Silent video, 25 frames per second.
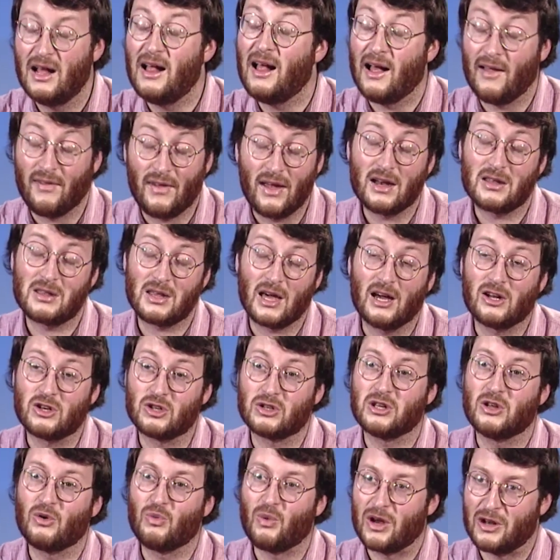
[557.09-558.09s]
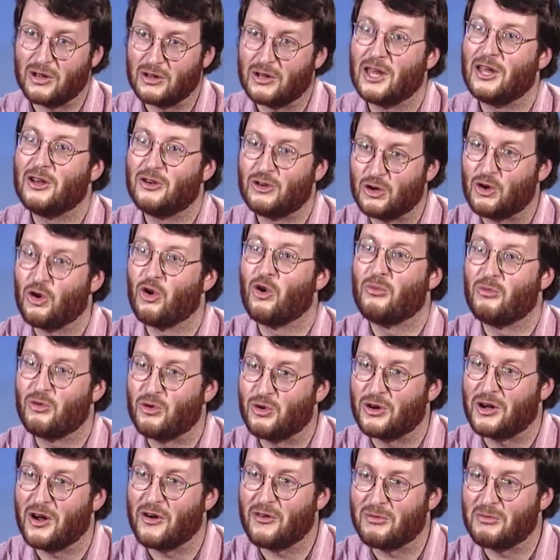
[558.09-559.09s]
And that's actually what led to home
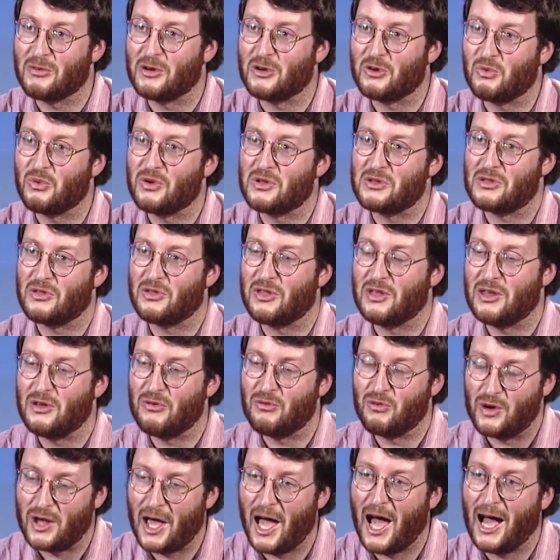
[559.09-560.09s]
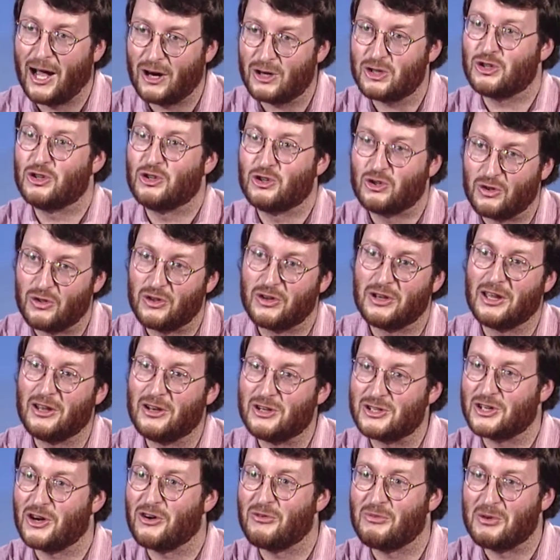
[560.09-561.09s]
rule government, was the reaction to the
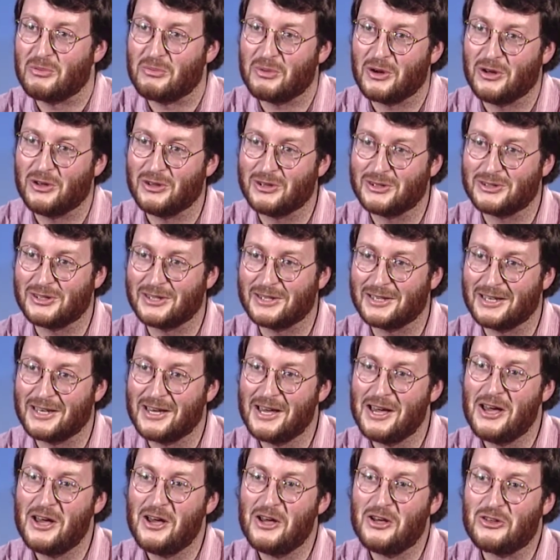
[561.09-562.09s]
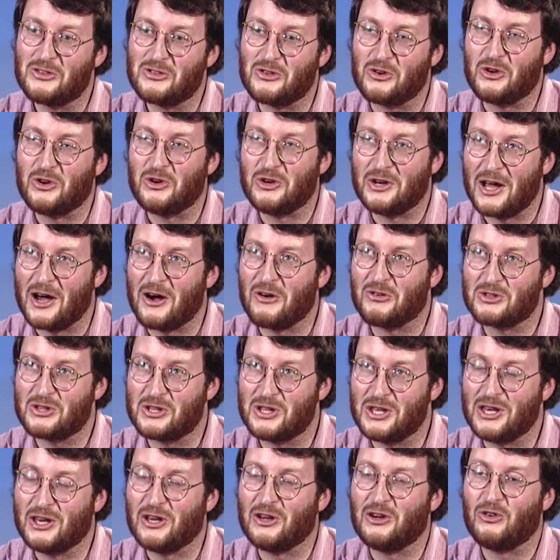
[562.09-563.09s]
Danish government policy. So you're now
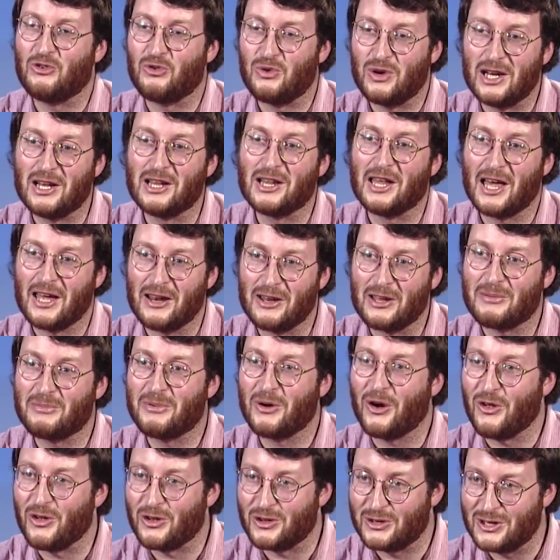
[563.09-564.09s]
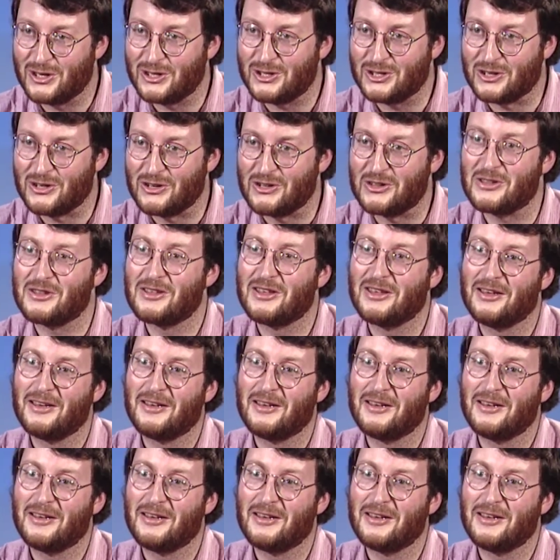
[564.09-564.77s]
seeing Greenlandic politicians,